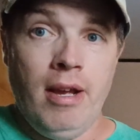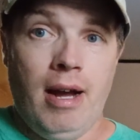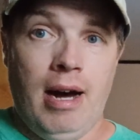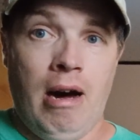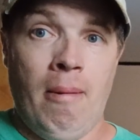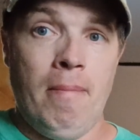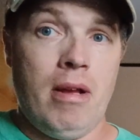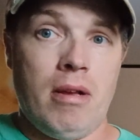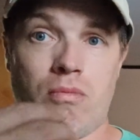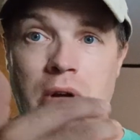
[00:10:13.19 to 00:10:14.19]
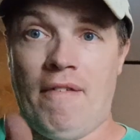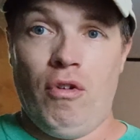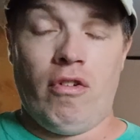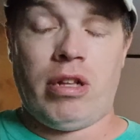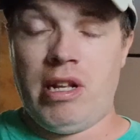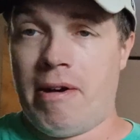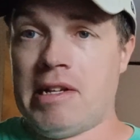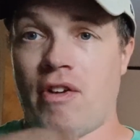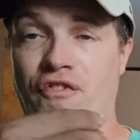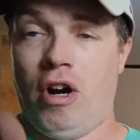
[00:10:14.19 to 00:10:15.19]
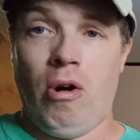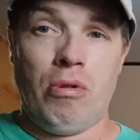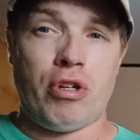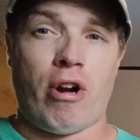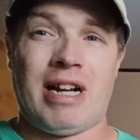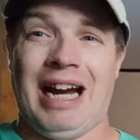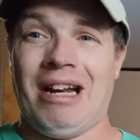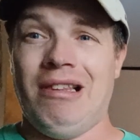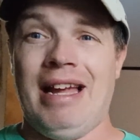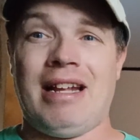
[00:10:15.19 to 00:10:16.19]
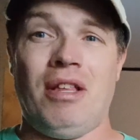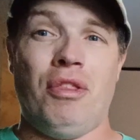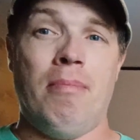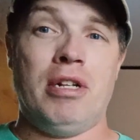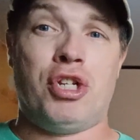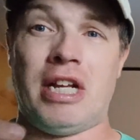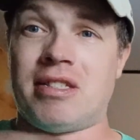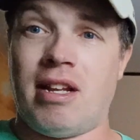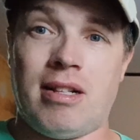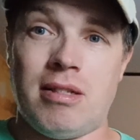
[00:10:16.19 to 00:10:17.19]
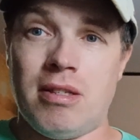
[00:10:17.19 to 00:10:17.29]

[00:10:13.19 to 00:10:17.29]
Revvl series of phones are kind of like the Majestic